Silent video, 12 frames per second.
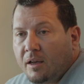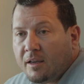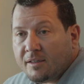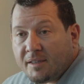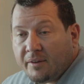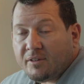
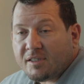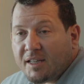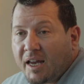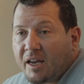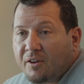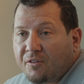He saved his
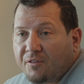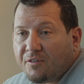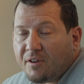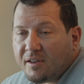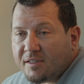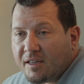
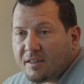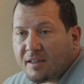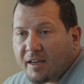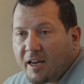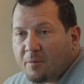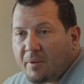life, sent the
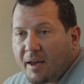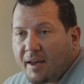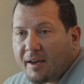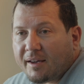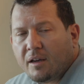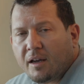guy
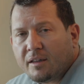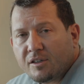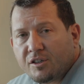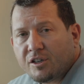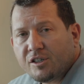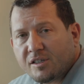back, and the
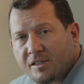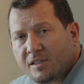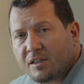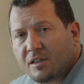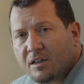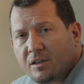surgeon's
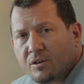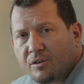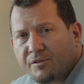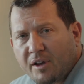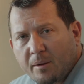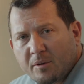son or
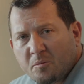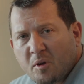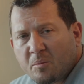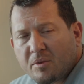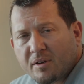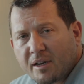family
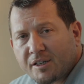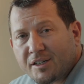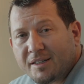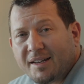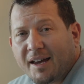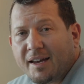member
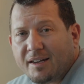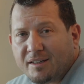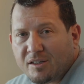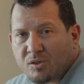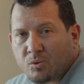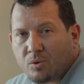actually died
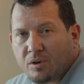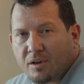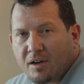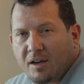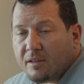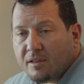in this war.
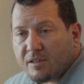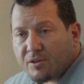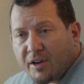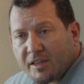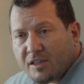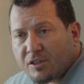And there's
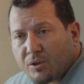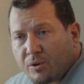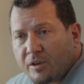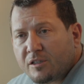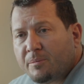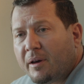crazy
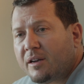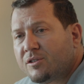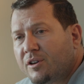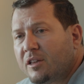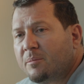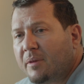stories about
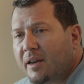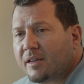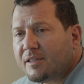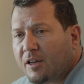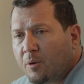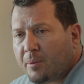Israeli
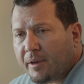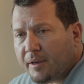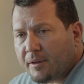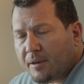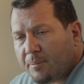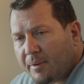medics
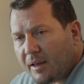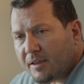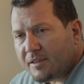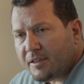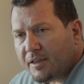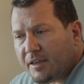helping
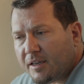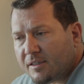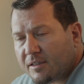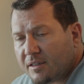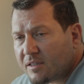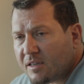
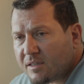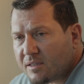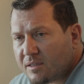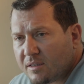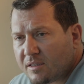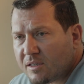Palestinians, and this
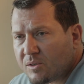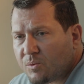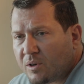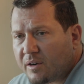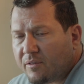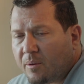is
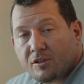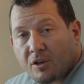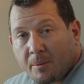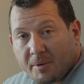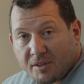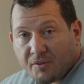one of them. So
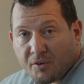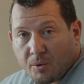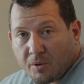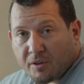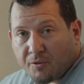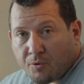I'm
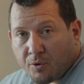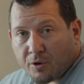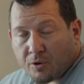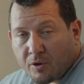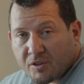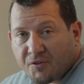interviewing the
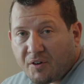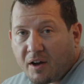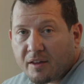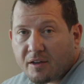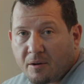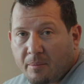four-year-old's
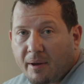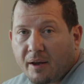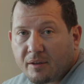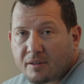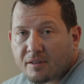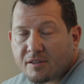father
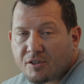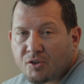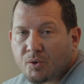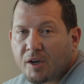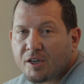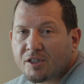about the
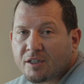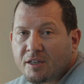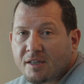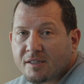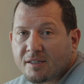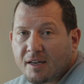situation.
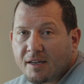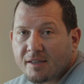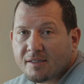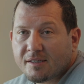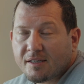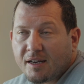He
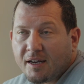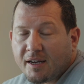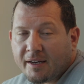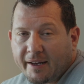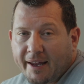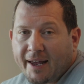says,
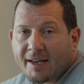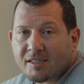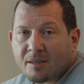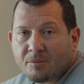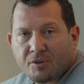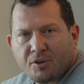and I
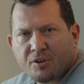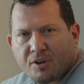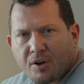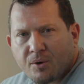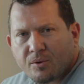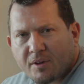asked him, do you
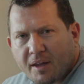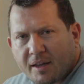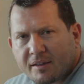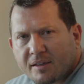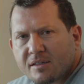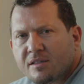know
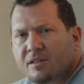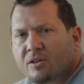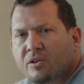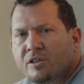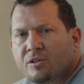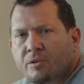that this is a
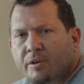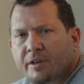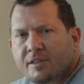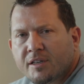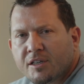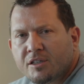Christian
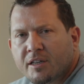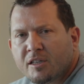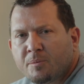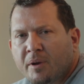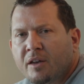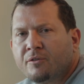organization that's
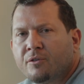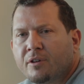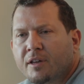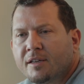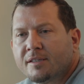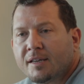paying for
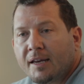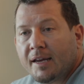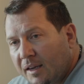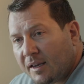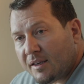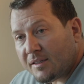this?
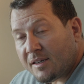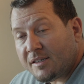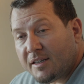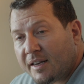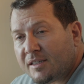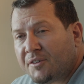And he says,
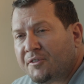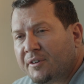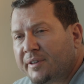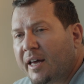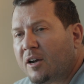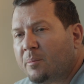yes, I
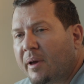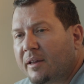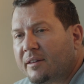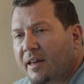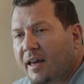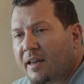found out
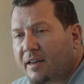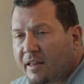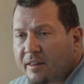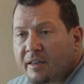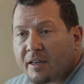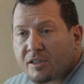about that, and I
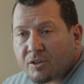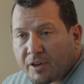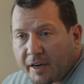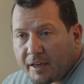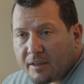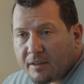think it's
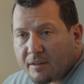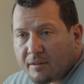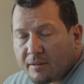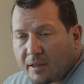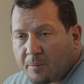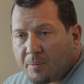great
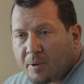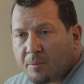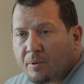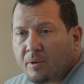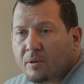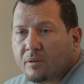that
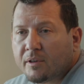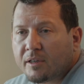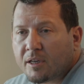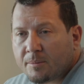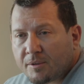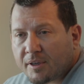people can
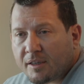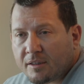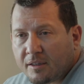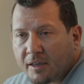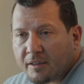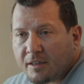come together
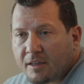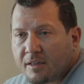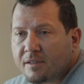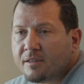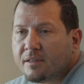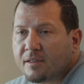like
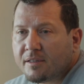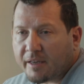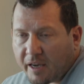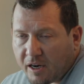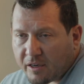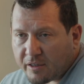this and take
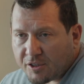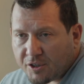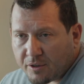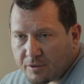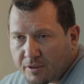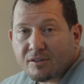care of the
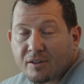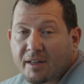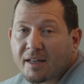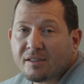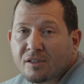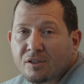children. So
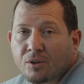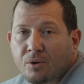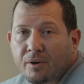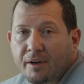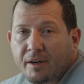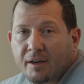that's the
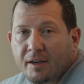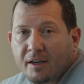story.